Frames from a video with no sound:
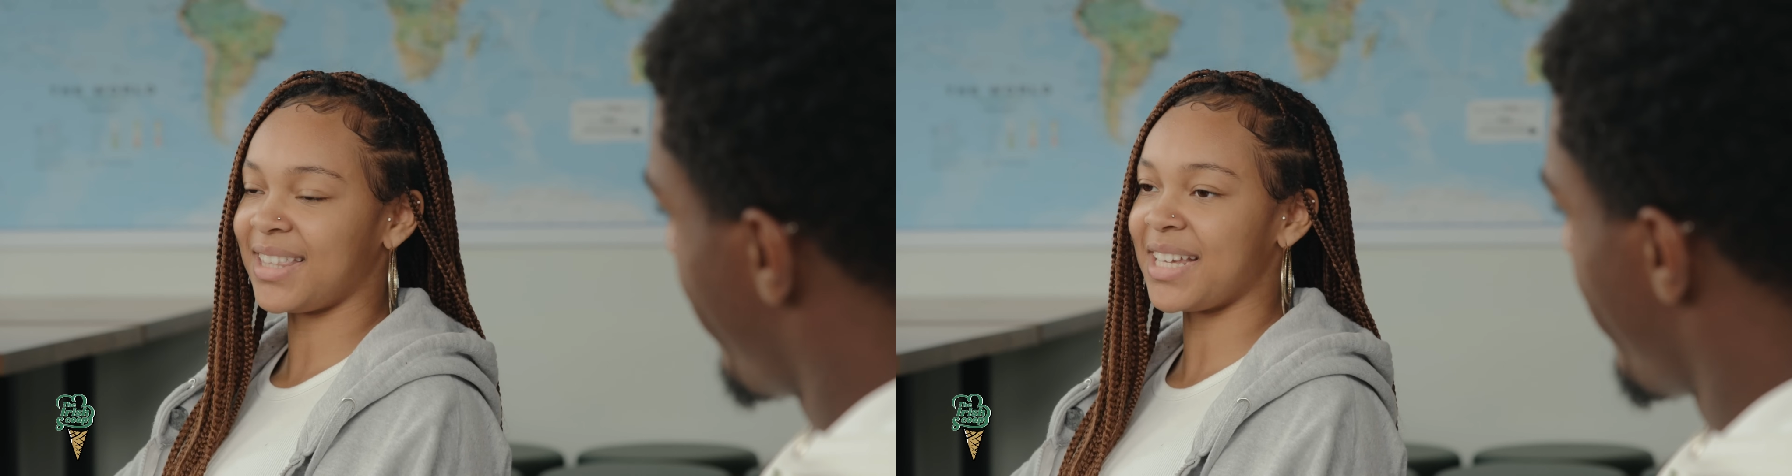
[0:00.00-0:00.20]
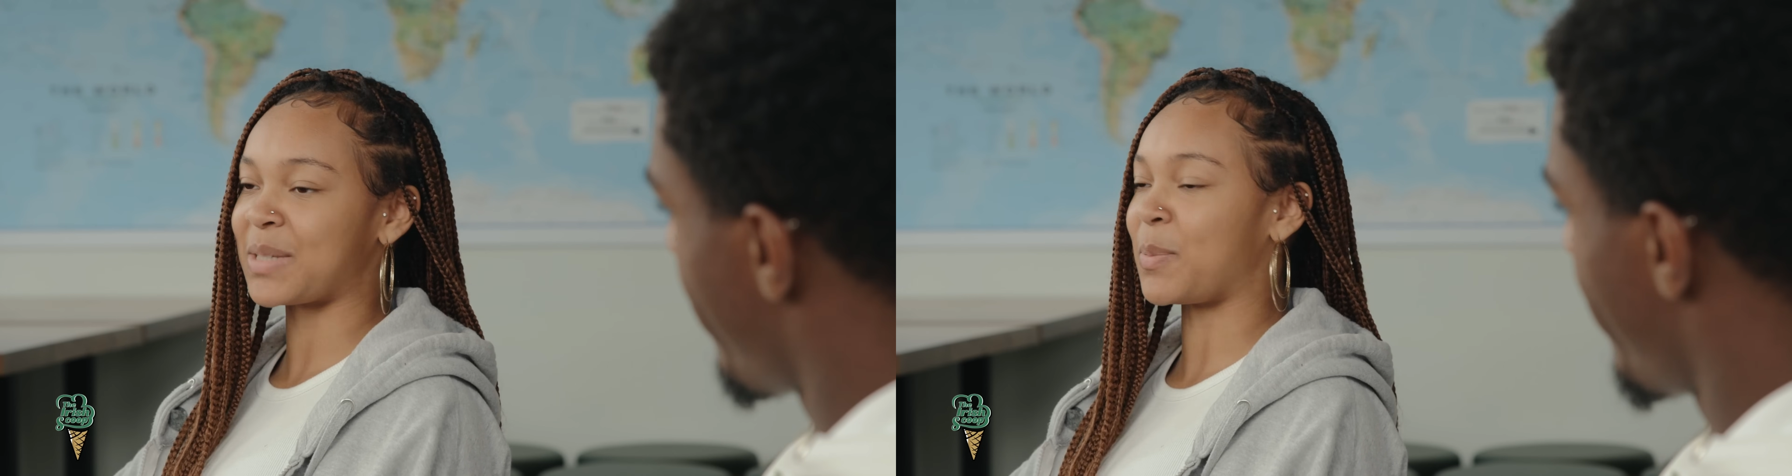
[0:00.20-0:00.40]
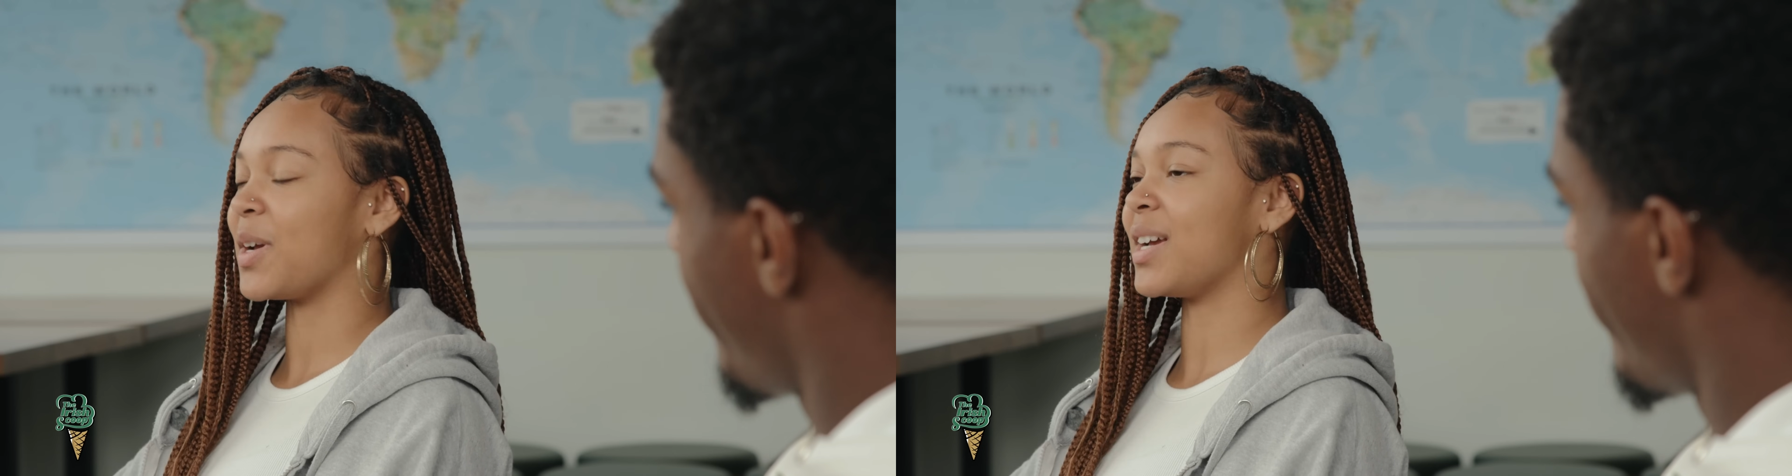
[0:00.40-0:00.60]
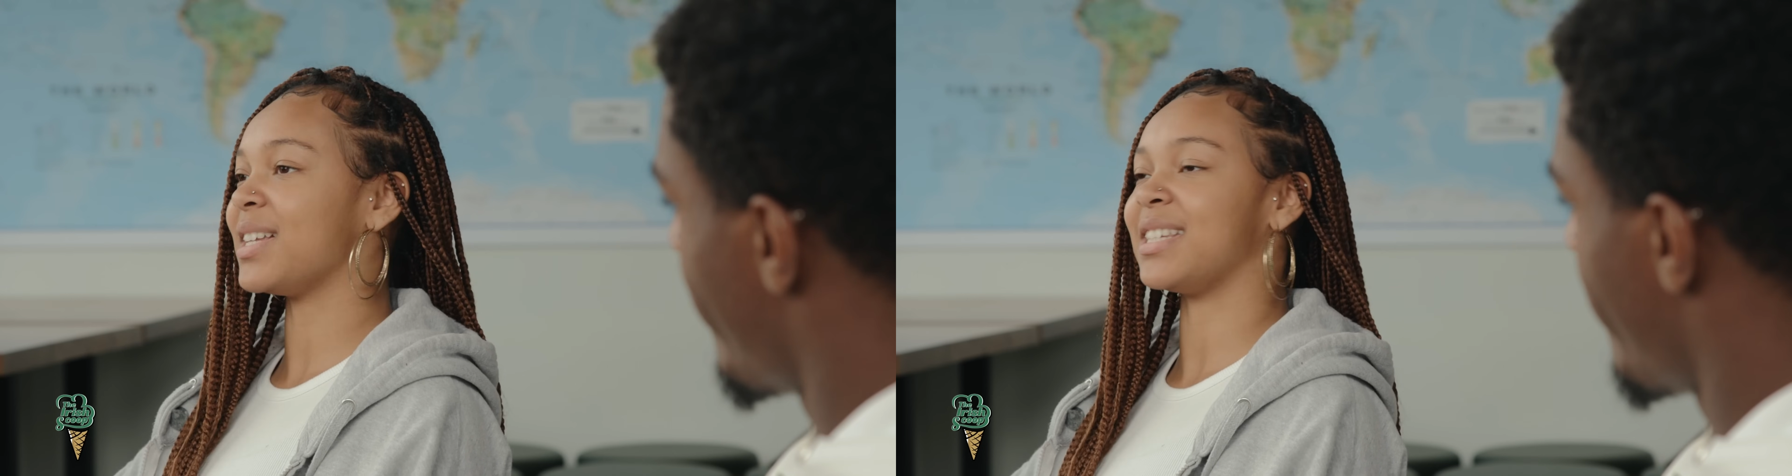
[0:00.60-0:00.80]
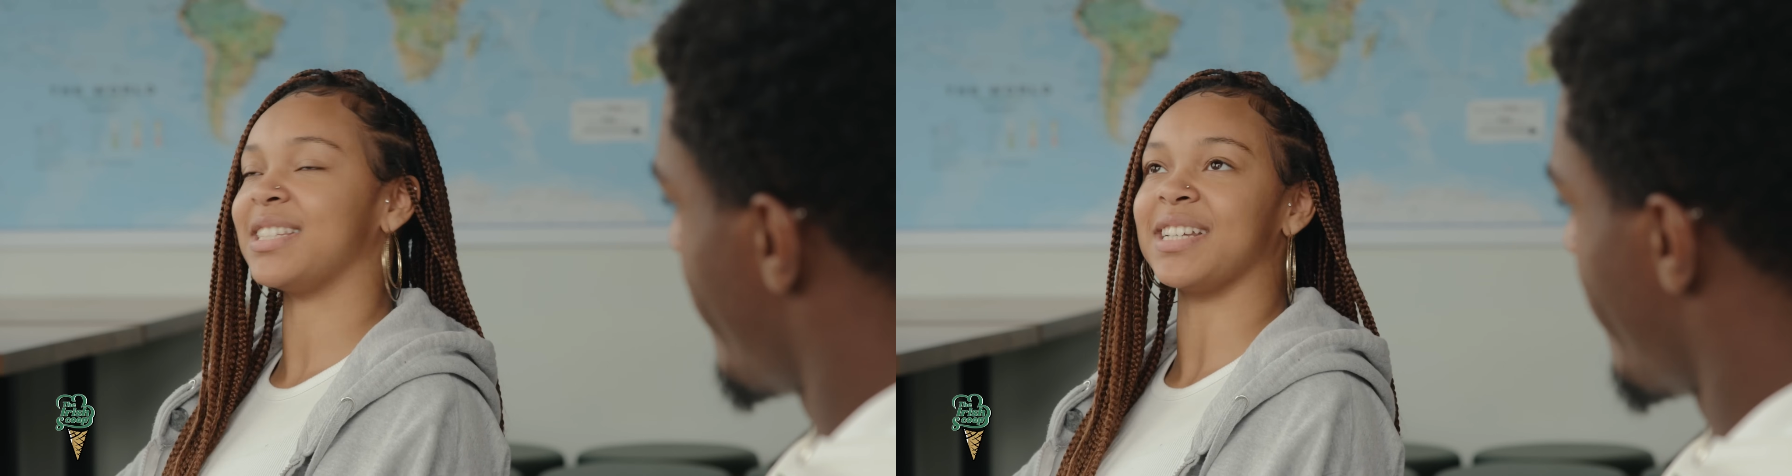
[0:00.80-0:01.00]
think the
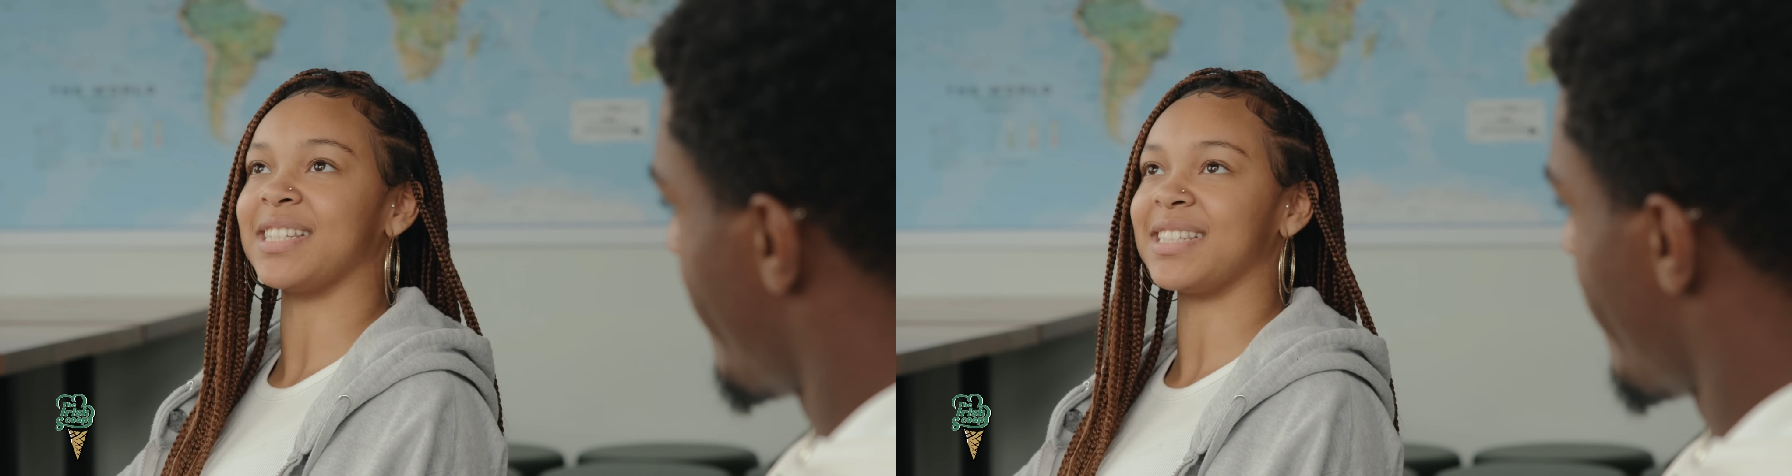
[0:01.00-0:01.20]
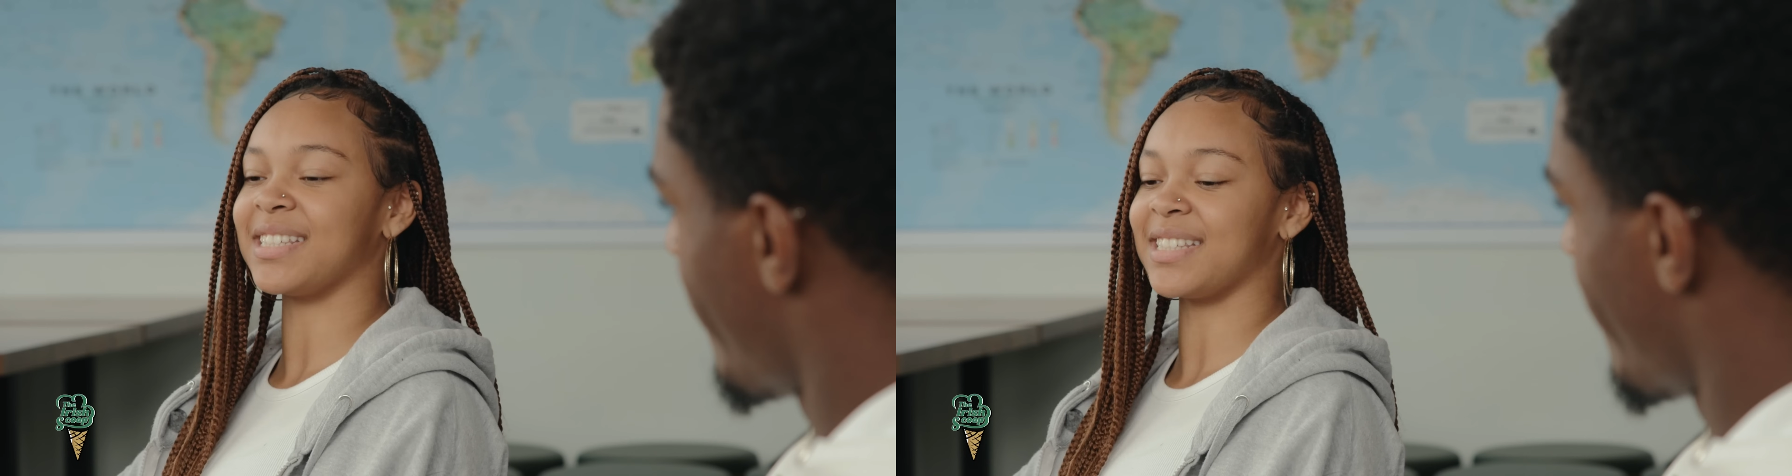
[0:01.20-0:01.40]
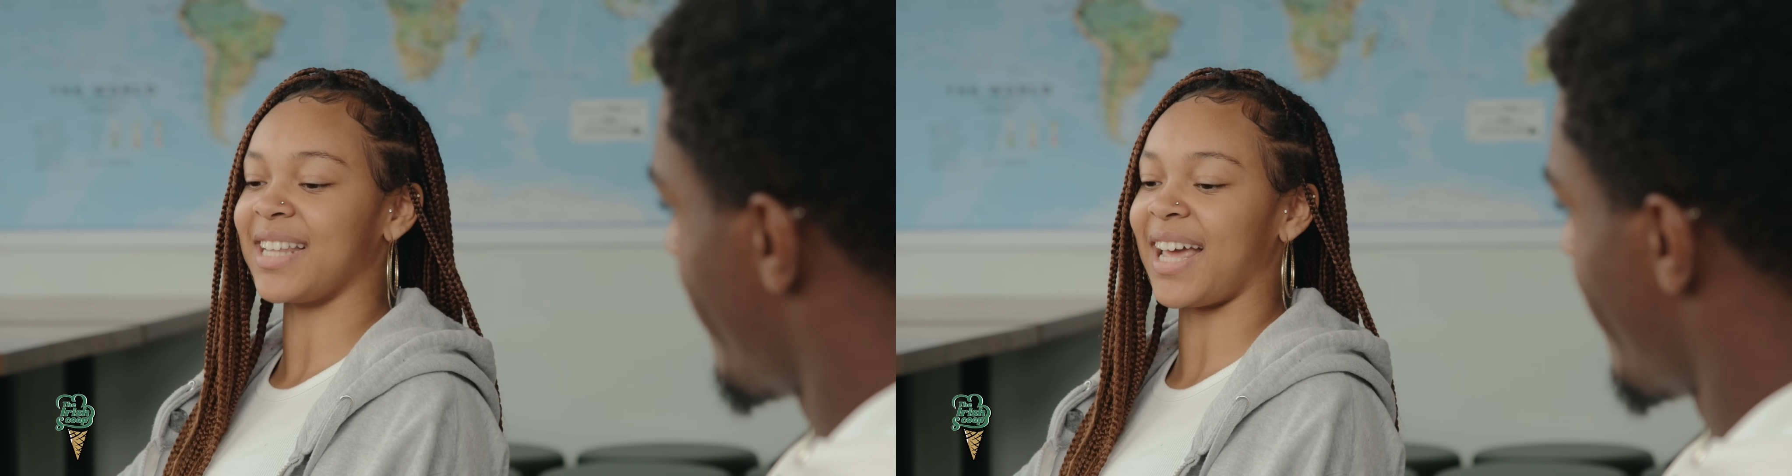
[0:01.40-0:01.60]
experience is just